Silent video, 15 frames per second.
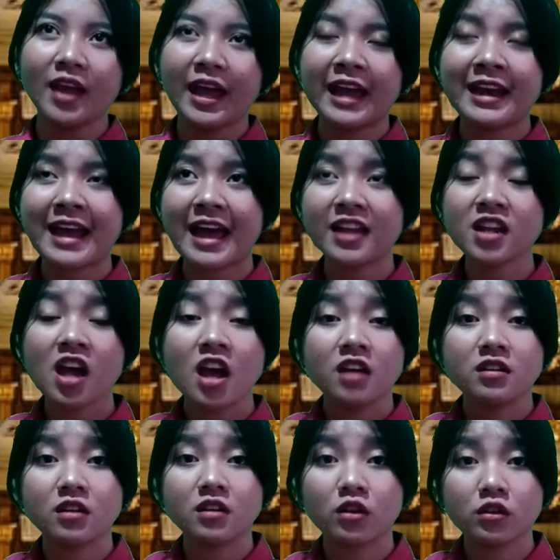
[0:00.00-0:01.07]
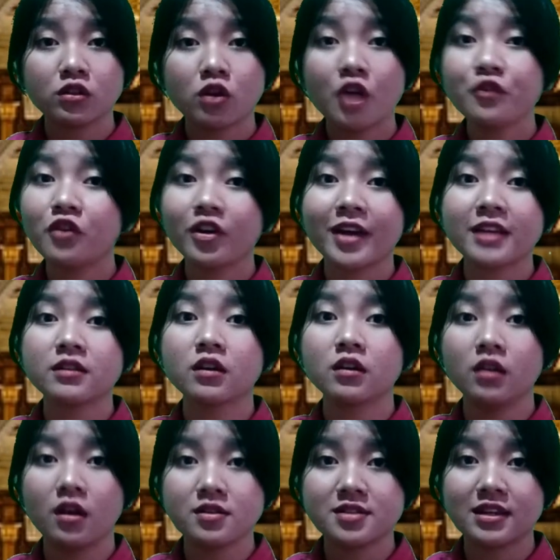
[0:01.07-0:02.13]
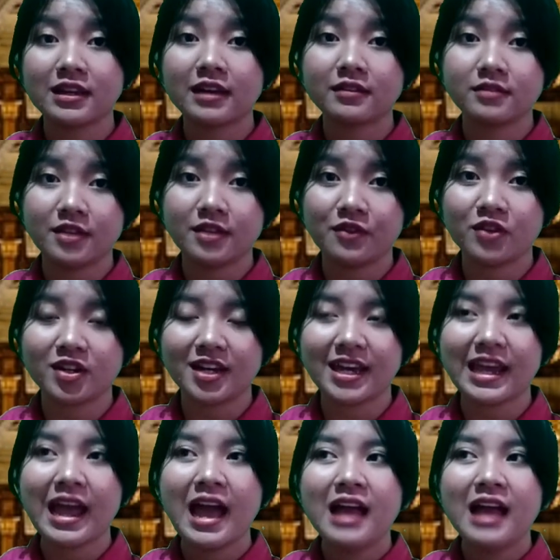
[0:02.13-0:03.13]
And then don't forget the closing activity,